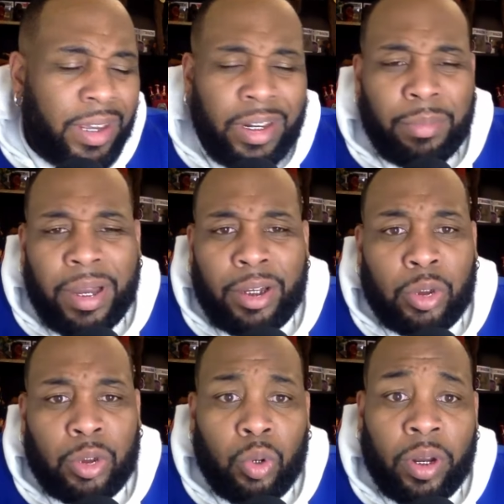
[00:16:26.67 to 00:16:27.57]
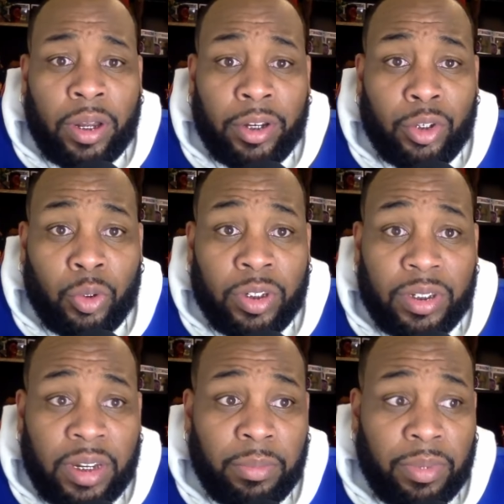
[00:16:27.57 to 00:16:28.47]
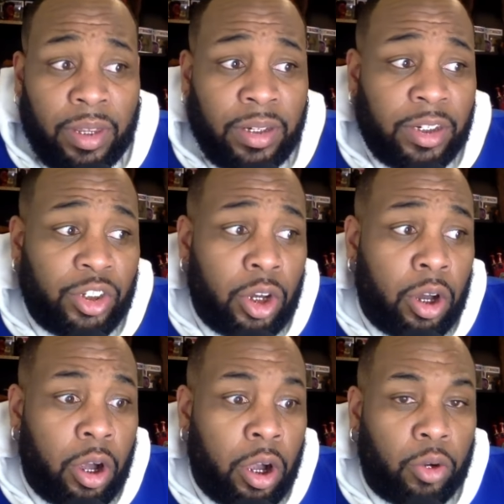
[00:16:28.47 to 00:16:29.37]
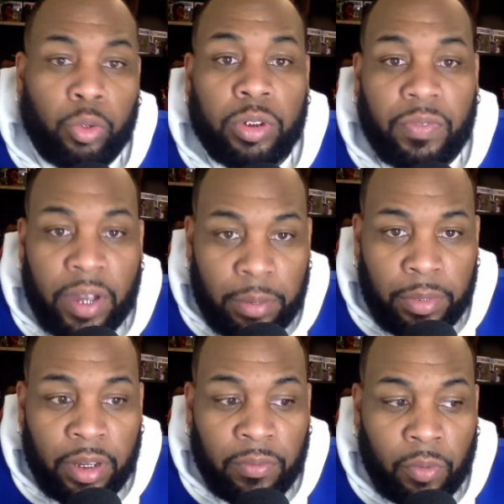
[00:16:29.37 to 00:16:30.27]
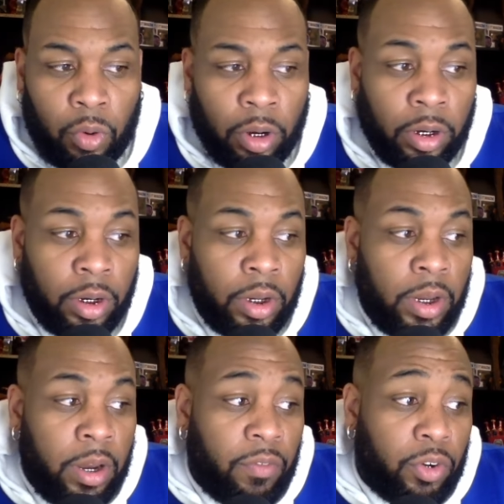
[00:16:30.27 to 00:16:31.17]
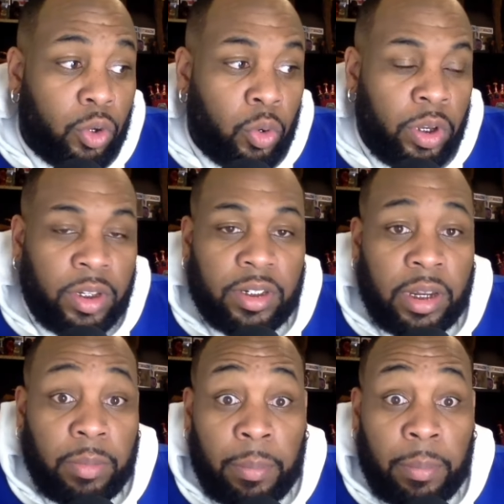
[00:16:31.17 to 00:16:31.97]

Anybody else who's going out here doing the same thing that y'all are crucifying men for, for doing the same.